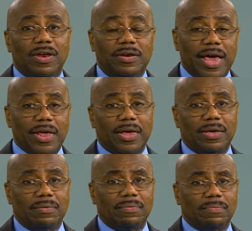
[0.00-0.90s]
daily.
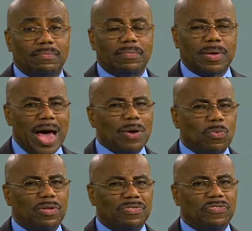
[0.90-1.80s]
God
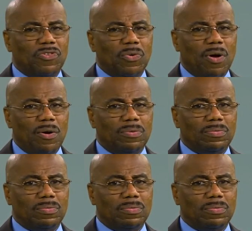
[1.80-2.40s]
wants us to grow.